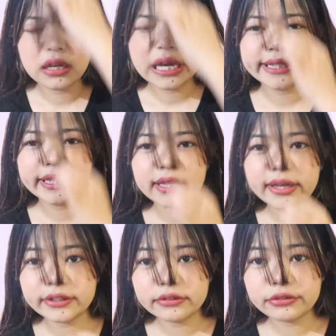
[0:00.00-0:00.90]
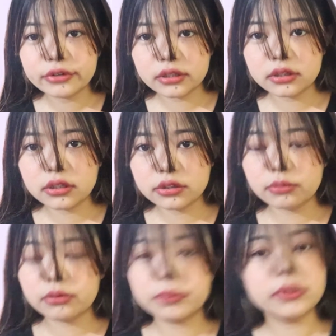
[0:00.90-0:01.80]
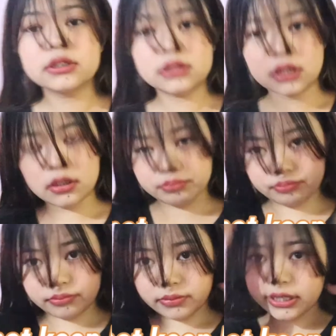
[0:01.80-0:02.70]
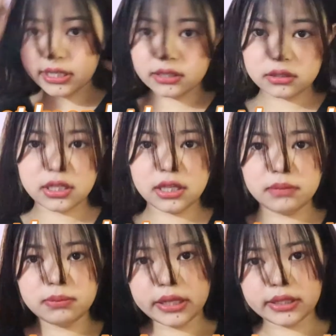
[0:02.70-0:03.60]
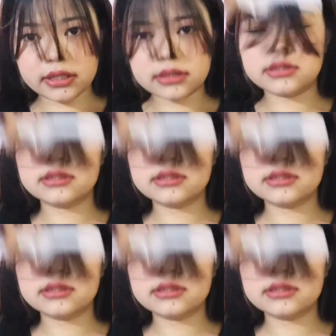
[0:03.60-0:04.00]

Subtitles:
I think I need to cut little more because I can't keep like this.